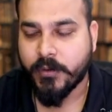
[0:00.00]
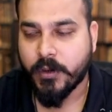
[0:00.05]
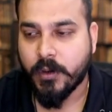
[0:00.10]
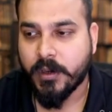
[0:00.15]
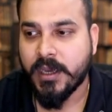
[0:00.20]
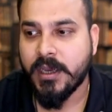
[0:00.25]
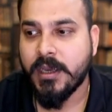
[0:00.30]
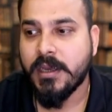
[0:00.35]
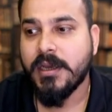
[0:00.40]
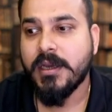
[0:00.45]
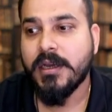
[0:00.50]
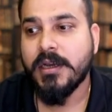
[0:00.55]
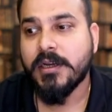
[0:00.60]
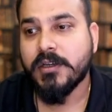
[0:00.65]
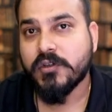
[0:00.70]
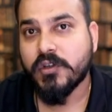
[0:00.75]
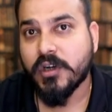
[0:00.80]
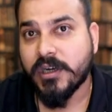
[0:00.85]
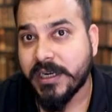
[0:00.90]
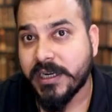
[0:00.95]
Okay.
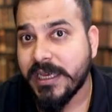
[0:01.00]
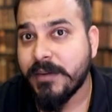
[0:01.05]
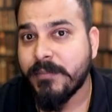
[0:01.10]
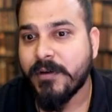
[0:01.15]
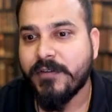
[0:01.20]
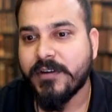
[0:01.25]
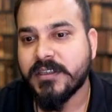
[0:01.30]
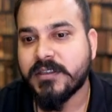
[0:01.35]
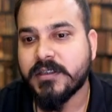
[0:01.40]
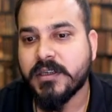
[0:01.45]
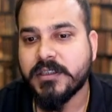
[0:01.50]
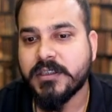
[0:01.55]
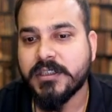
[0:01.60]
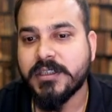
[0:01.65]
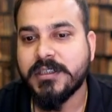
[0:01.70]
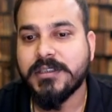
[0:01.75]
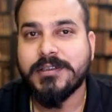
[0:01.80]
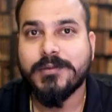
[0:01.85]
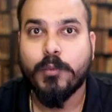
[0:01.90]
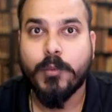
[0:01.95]
So a team of
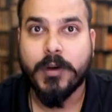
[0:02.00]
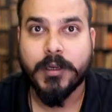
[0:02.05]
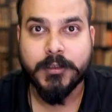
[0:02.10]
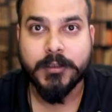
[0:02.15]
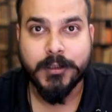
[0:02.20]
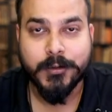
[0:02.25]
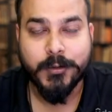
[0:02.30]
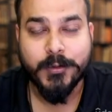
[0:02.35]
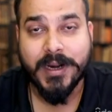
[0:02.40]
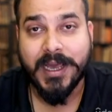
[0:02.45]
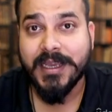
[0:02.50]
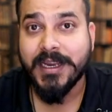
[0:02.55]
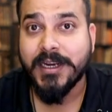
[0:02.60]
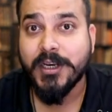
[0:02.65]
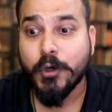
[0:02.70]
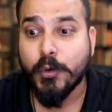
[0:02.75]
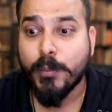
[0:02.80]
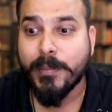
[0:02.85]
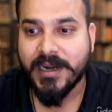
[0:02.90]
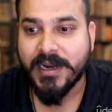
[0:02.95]
researchers wants to try a
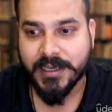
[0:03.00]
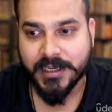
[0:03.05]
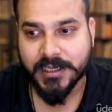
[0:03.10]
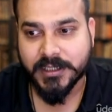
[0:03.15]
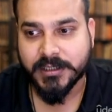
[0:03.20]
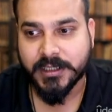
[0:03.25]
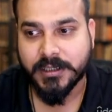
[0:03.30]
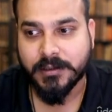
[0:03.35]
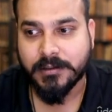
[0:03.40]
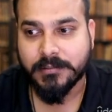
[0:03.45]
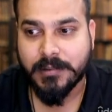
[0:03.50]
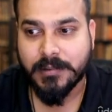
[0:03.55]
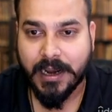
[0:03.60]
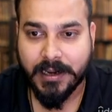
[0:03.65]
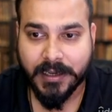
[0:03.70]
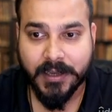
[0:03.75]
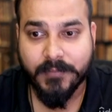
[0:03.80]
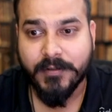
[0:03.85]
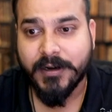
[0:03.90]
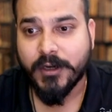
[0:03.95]
new medication
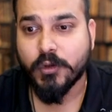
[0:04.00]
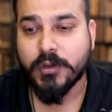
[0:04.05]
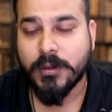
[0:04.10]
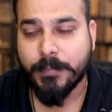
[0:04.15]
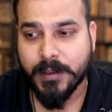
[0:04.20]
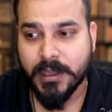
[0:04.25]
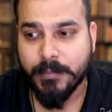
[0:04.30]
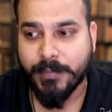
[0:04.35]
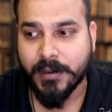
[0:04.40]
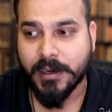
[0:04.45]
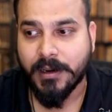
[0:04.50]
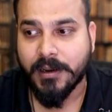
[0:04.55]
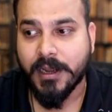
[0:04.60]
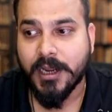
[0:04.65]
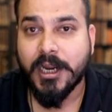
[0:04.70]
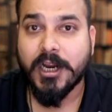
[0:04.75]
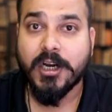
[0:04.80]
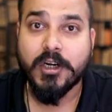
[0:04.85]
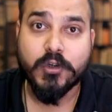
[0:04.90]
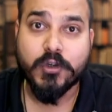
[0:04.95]
and give it to the people
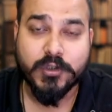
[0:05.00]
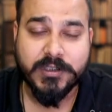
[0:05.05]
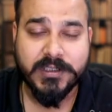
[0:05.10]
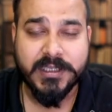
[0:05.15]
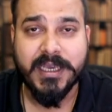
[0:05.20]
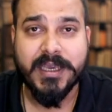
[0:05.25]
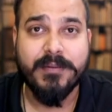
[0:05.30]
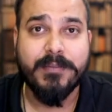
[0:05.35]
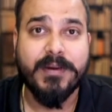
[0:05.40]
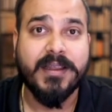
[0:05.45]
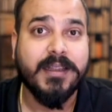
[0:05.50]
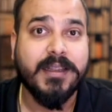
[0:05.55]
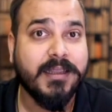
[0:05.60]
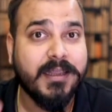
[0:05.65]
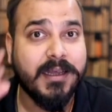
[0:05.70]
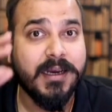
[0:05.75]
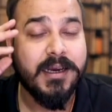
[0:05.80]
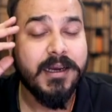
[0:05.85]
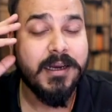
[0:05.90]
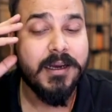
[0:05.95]
to see whether
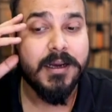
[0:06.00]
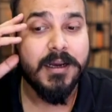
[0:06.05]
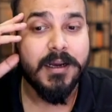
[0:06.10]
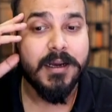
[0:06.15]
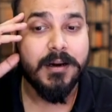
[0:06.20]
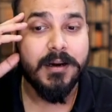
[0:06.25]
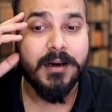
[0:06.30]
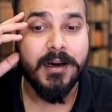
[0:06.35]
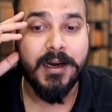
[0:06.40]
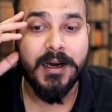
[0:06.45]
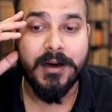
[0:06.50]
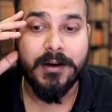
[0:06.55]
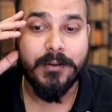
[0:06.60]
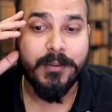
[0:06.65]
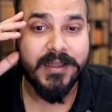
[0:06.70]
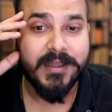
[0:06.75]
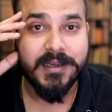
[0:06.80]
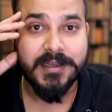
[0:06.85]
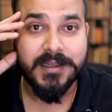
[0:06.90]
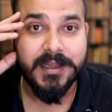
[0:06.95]

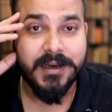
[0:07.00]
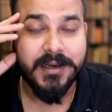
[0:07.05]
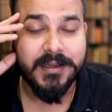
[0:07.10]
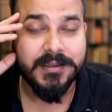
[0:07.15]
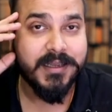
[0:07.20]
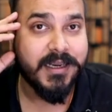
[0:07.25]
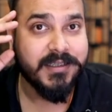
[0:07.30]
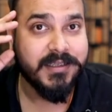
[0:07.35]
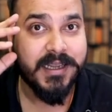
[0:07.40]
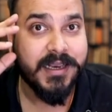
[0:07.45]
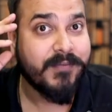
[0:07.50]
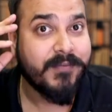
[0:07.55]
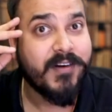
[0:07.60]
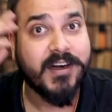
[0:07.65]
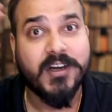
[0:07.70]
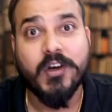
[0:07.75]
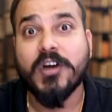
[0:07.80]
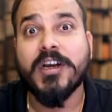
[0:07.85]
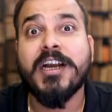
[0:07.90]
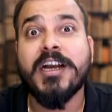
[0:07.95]
there is an
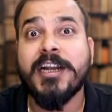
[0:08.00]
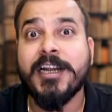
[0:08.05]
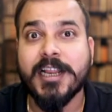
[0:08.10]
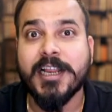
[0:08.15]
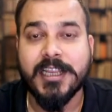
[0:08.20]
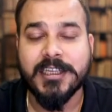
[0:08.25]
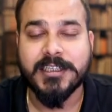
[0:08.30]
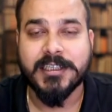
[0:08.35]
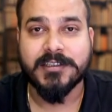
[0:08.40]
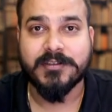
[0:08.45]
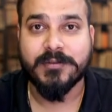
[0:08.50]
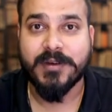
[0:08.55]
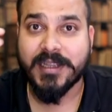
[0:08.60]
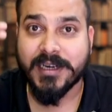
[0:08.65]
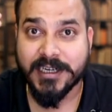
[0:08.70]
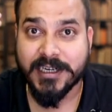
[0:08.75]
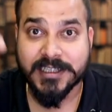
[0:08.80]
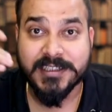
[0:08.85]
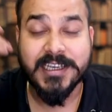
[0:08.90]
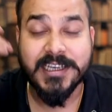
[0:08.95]
effect on their intelligence,
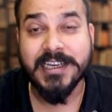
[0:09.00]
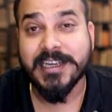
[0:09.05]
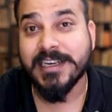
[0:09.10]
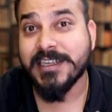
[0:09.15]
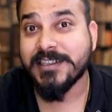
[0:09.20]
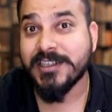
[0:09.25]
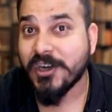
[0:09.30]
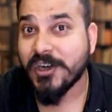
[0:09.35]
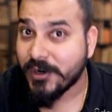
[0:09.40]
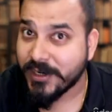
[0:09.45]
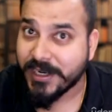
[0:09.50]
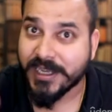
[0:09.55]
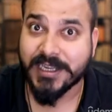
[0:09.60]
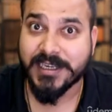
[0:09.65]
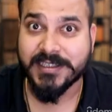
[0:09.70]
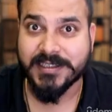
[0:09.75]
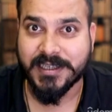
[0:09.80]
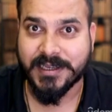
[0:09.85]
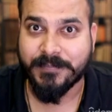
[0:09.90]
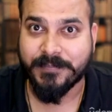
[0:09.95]
whether it is increasing or
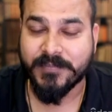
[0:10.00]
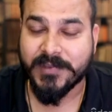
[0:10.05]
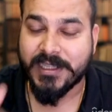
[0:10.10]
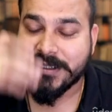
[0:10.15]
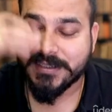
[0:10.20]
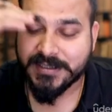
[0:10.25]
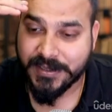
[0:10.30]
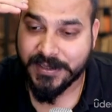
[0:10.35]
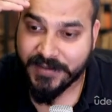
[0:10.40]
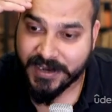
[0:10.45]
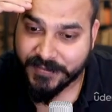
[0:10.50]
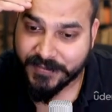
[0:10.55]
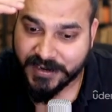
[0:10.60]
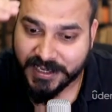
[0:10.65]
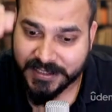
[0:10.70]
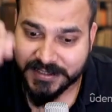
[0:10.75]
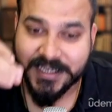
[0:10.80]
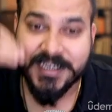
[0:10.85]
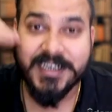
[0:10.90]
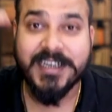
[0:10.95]
decreasing. See, whenever
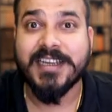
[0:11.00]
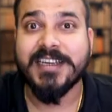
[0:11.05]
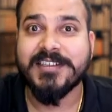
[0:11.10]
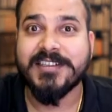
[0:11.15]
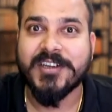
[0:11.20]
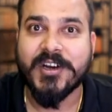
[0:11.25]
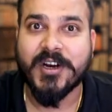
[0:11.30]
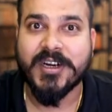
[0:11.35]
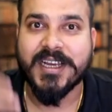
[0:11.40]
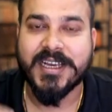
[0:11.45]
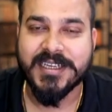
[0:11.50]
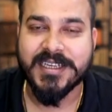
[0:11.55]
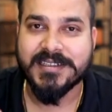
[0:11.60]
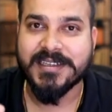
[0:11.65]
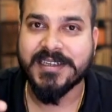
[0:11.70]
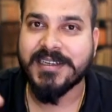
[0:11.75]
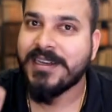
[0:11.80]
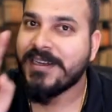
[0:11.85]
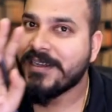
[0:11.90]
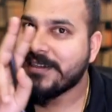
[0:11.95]
I say increasing or
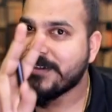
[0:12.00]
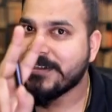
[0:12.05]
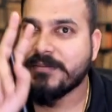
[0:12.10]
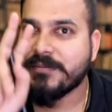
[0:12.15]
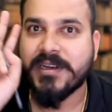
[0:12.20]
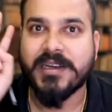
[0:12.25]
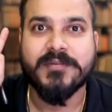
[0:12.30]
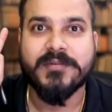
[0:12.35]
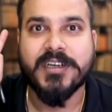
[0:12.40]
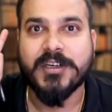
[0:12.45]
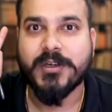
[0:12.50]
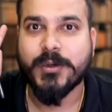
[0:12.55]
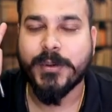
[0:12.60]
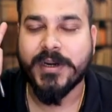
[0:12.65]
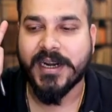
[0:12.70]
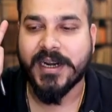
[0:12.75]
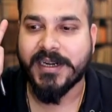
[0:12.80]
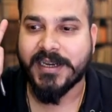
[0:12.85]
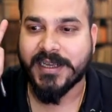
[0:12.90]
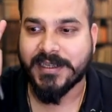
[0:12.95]
decreasing, this becomes a
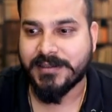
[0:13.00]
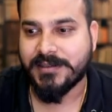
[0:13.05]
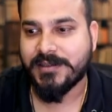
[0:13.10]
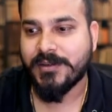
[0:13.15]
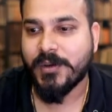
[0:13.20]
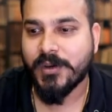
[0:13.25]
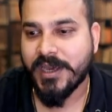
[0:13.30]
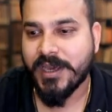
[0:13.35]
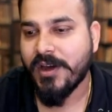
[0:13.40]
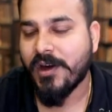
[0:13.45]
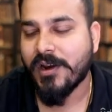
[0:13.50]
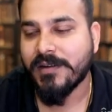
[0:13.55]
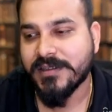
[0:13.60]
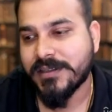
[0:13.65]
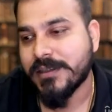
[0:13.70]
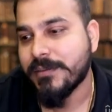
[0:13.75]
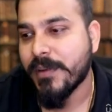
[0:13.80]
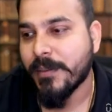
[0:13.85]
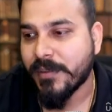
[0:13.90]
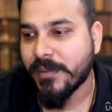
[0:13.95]
two-tailed test. Okay.
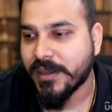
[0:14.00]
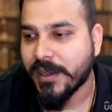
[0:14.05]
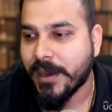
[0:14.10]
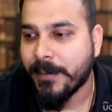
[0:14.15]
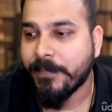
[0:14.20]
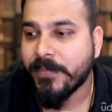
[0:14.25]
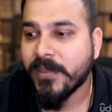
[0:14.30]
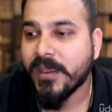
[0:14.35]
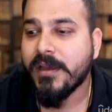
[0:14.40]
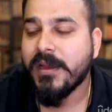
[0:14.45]
Always remember that.